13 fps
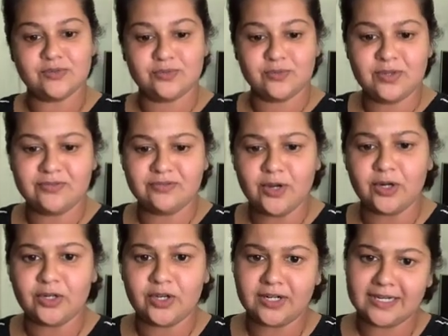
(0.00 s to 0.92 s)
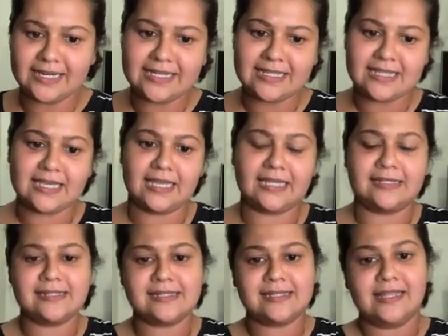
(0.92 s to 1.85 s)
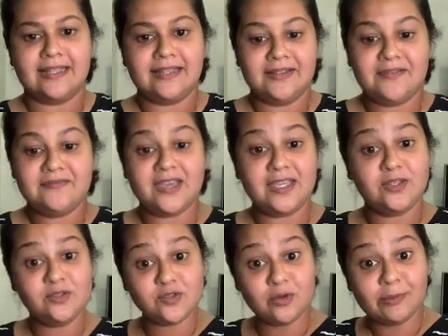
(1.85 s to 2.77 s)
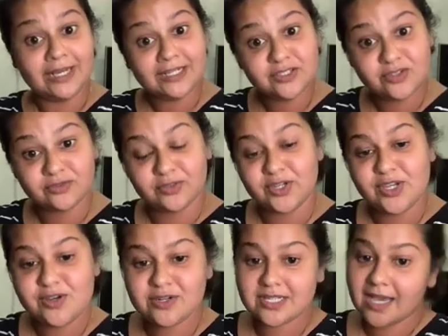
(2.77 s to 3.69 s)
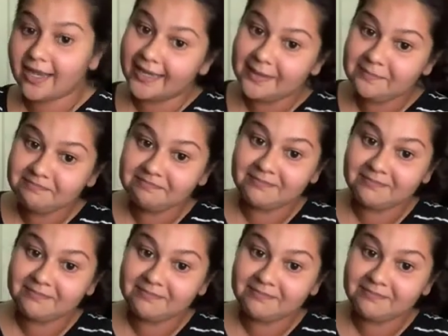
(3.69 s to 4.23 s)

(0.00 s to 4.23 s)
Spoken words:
we've not got anything else, thank you so much for your time,